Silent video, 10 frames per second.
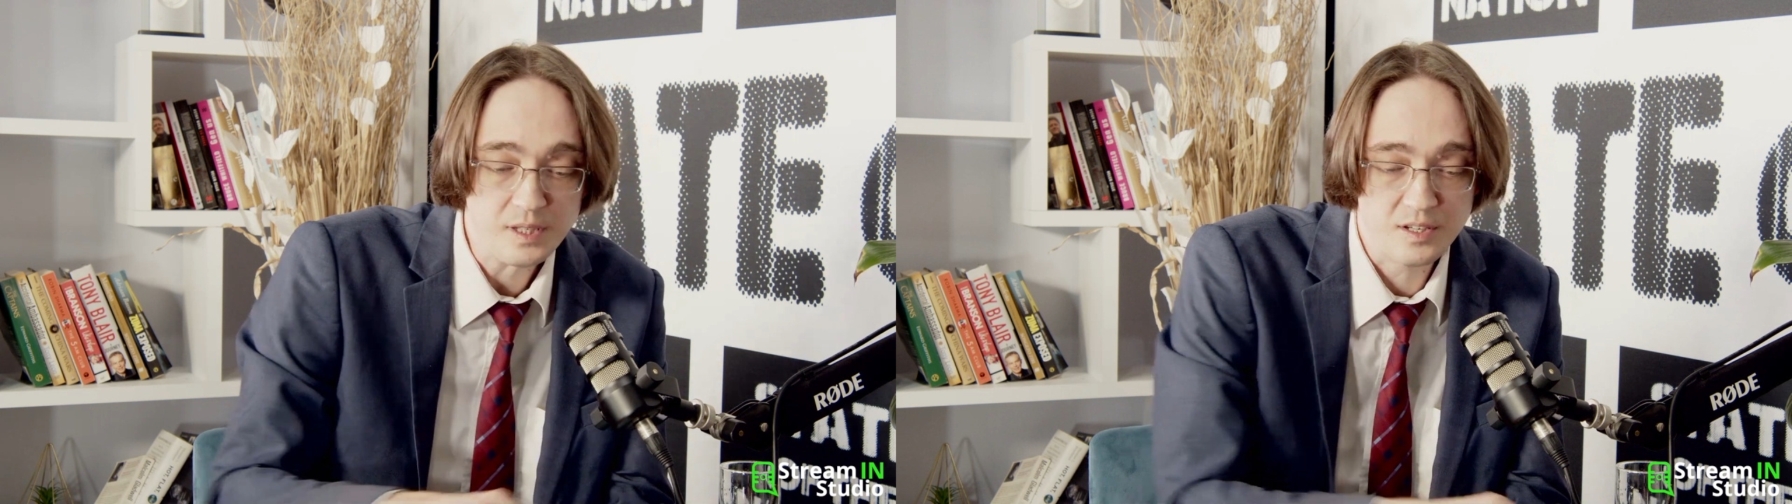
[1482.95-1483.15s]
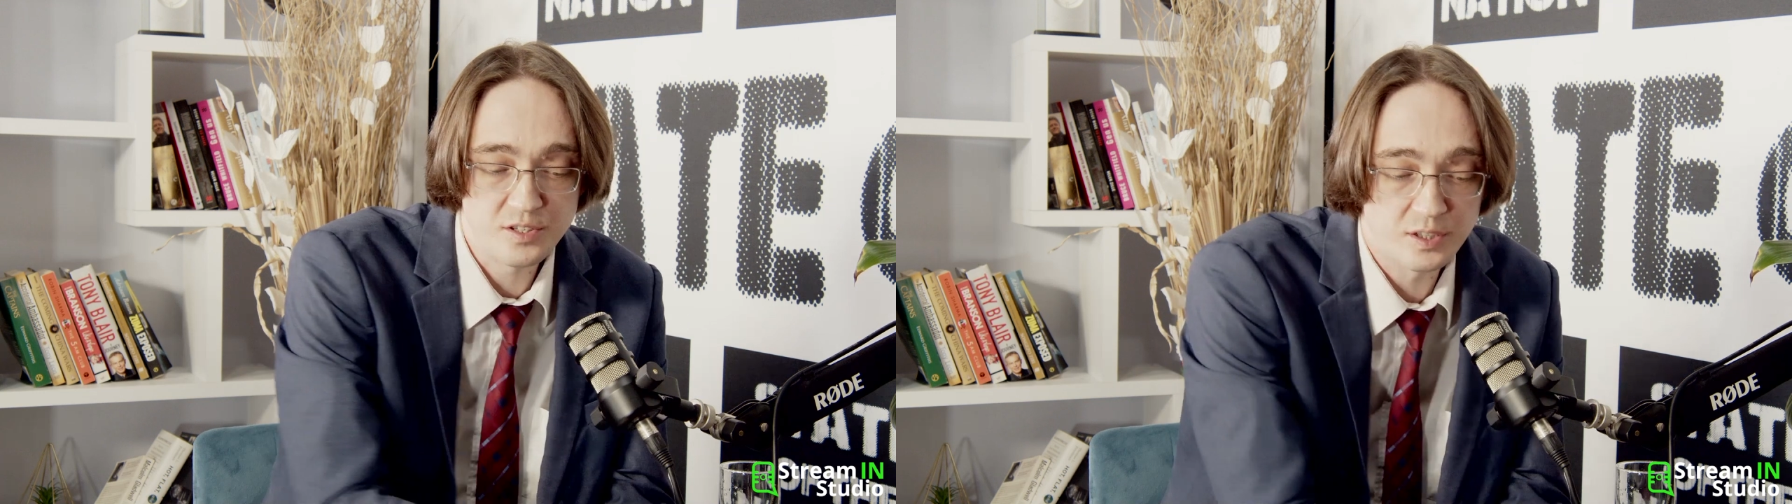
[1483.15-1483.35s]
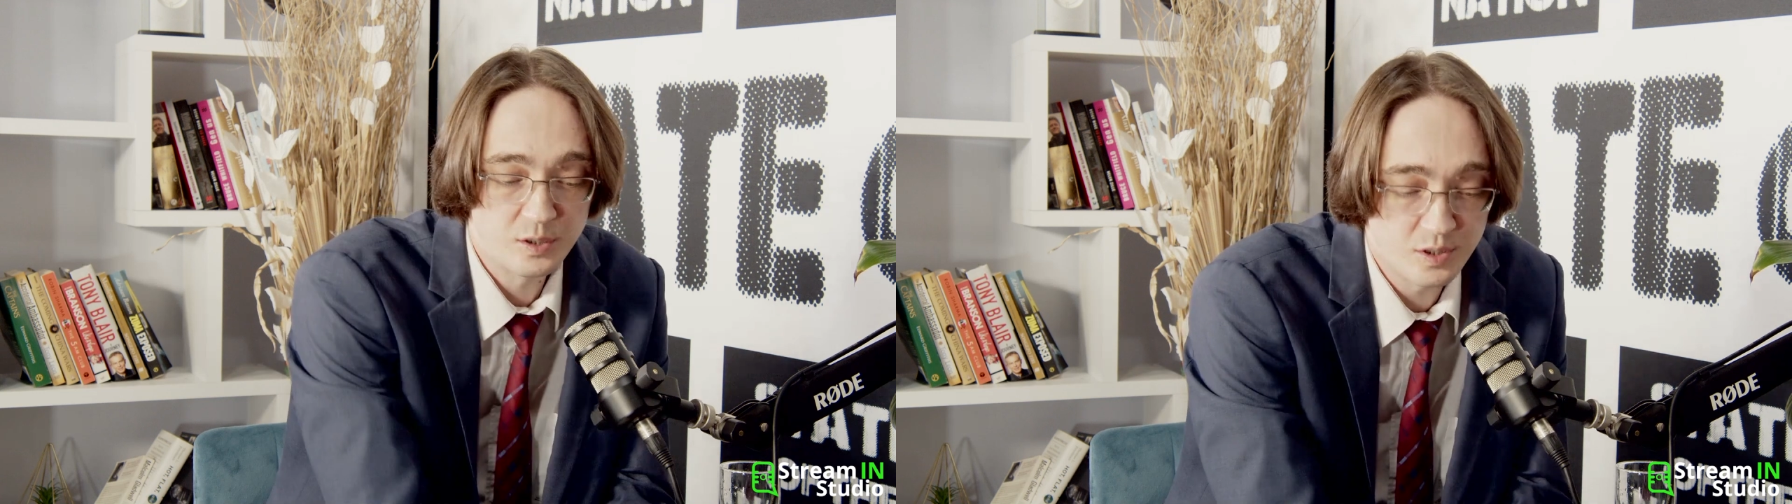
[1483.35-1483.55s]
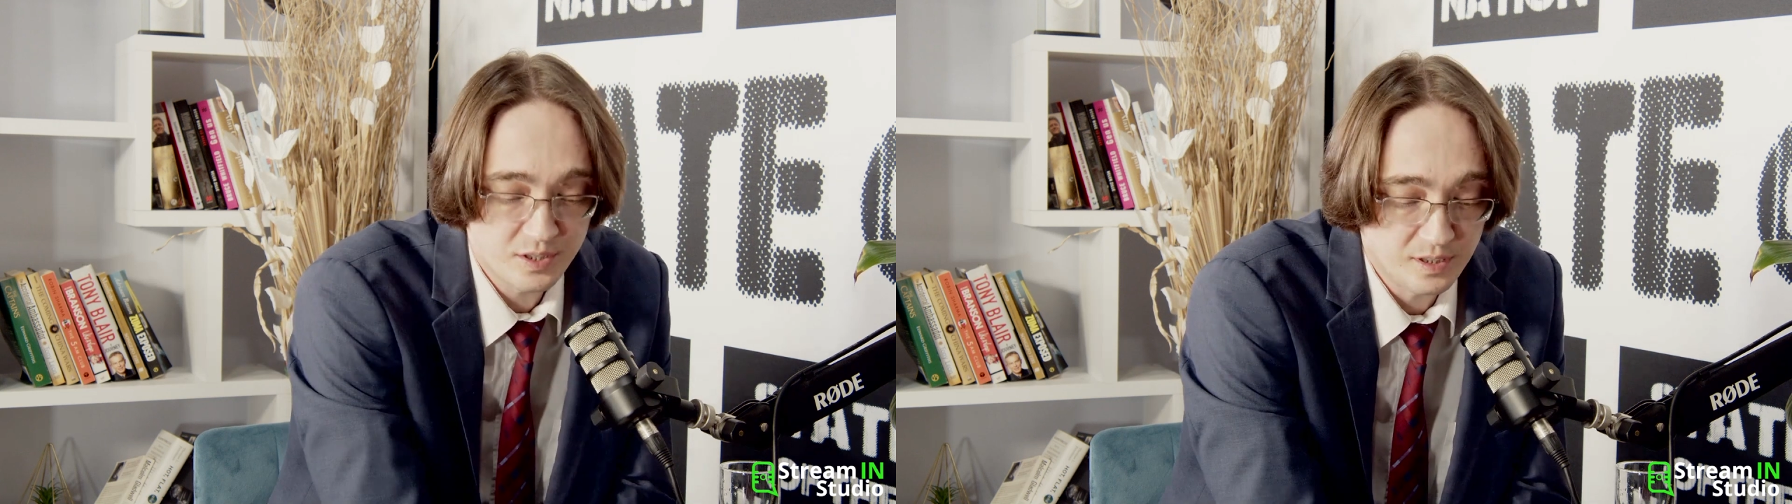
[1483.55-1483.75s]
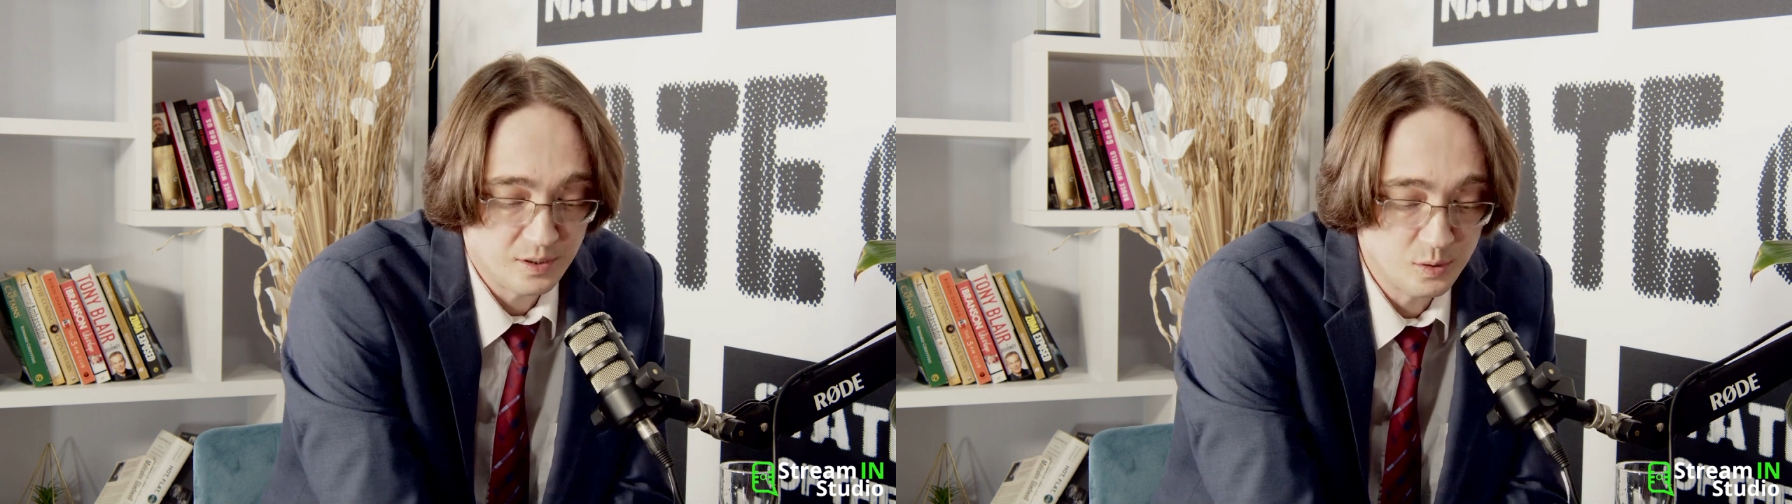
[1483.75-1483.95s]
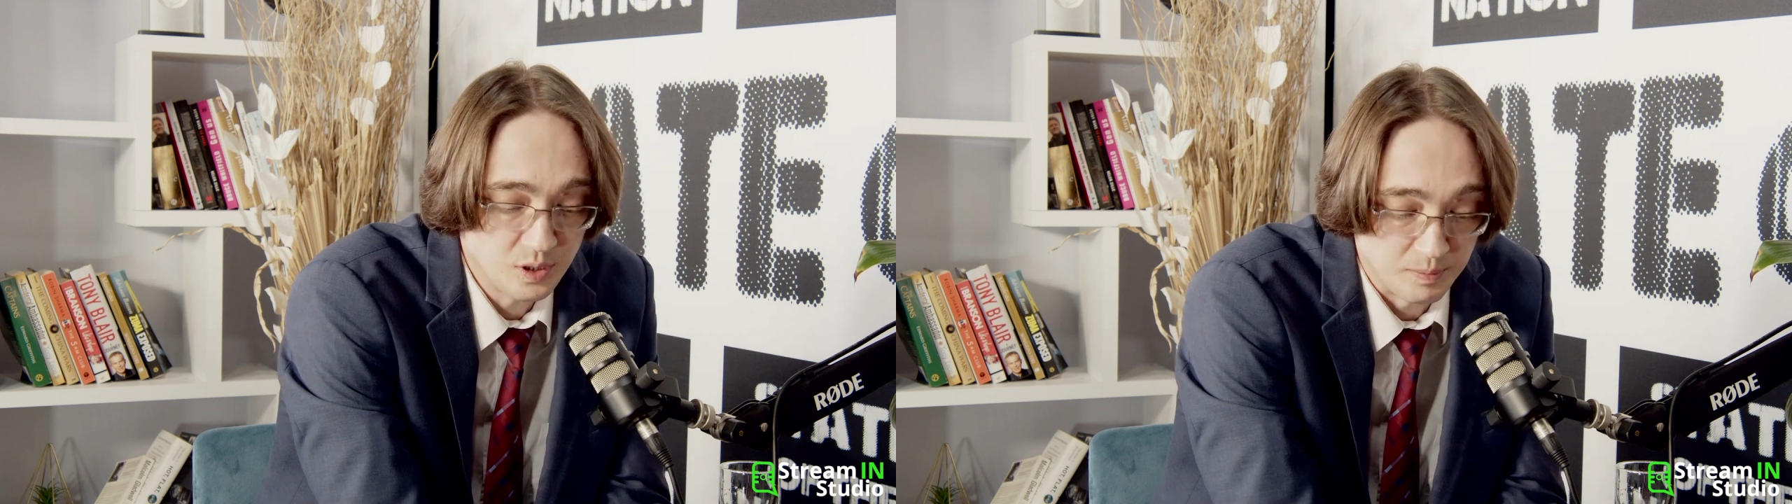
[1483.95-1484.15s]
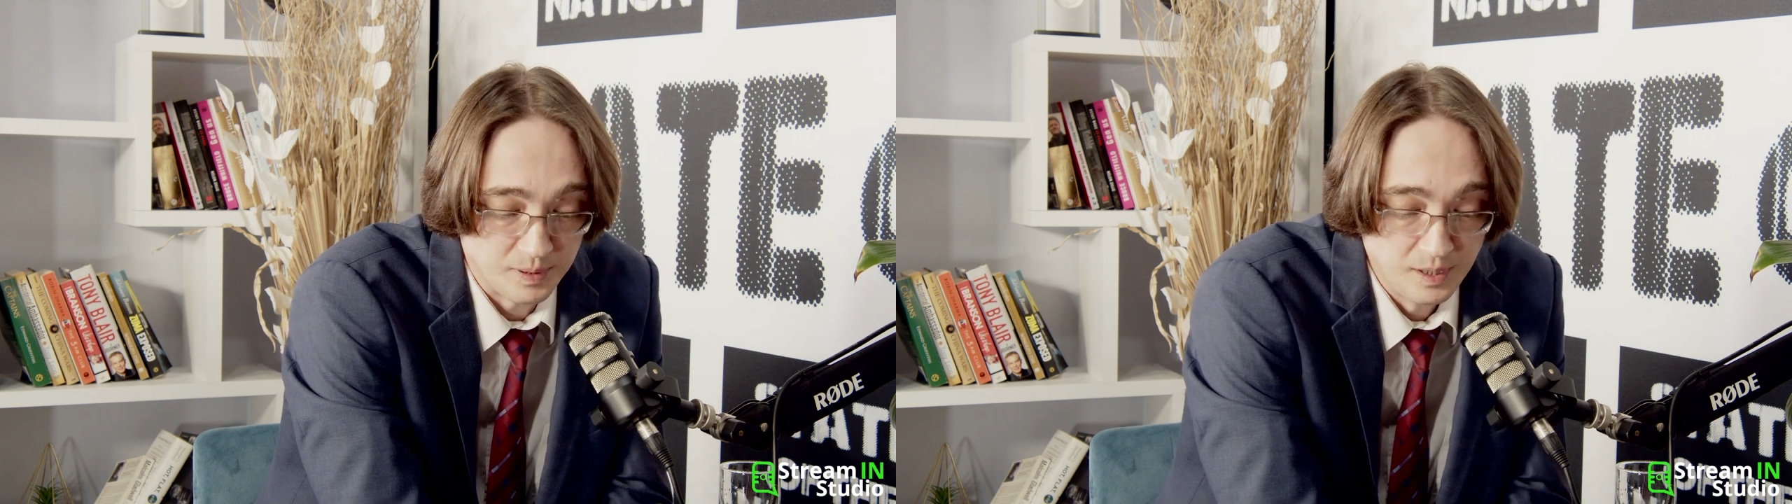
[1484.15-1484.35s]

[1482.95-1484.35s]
security in Europe.